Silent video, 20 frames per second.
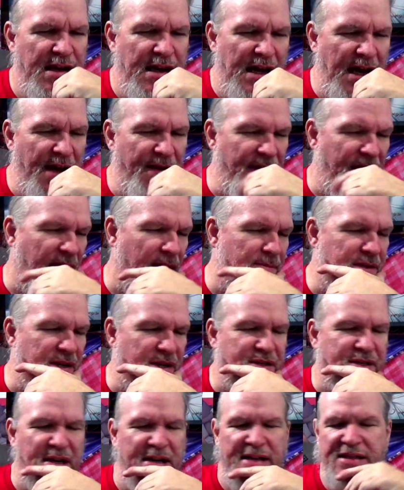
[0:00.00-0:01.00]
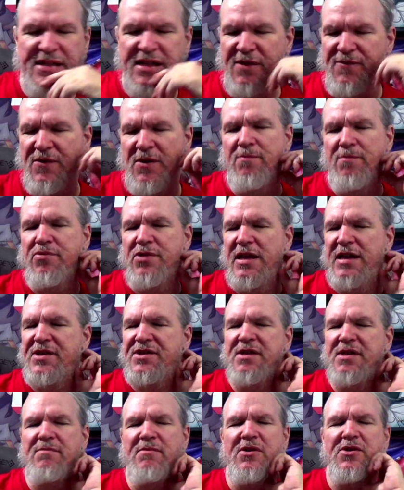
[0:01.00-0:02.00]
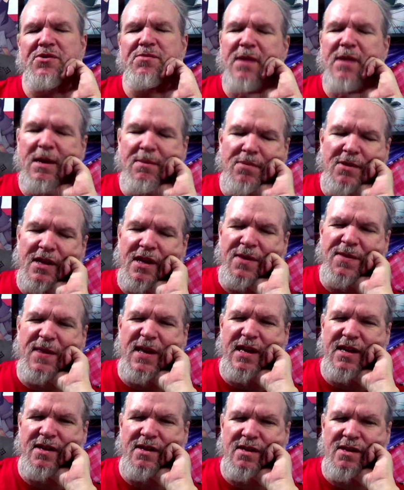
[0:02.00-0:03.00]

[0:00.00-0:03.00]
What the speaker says: I think I'm just in a different place than most people. I think